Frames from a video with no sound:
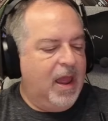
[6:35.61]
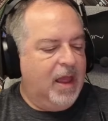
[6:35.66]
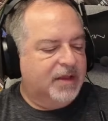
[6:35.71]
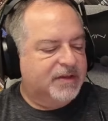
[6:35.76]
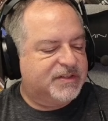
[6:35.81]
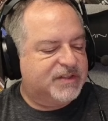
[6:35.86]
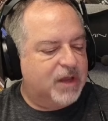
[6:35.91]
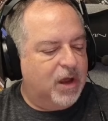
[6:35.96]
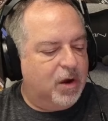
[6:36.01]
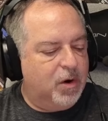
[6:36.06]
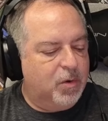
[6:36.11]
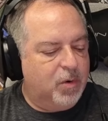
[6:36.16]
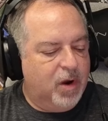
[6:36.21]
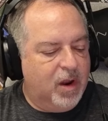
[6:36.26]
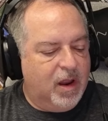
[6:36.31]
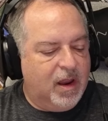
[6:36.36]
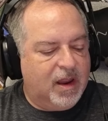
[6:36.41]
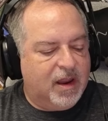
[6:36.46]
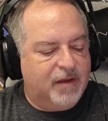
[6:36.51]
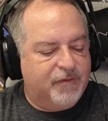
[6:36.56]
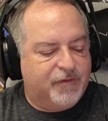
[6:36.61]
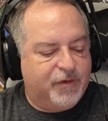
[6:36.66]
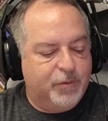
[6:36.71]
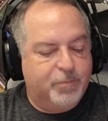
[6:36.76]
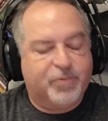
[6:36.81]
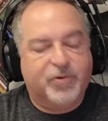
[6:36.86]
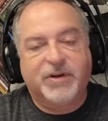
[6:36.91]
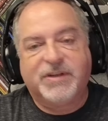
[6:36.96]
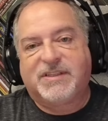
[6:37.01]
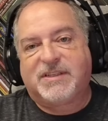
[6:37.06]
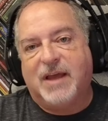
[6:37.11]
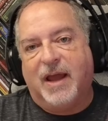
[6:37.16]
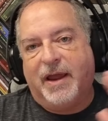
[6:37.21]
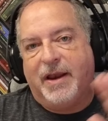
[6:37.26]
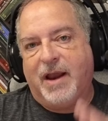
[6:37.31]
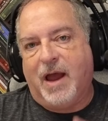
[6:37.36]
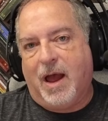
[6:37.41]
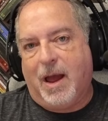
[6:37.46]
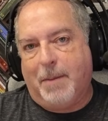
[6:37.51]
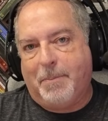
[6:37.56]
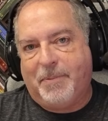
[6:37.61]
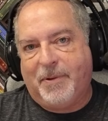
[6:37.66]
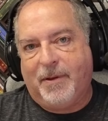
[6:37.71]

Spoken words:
So if you pre-sign up,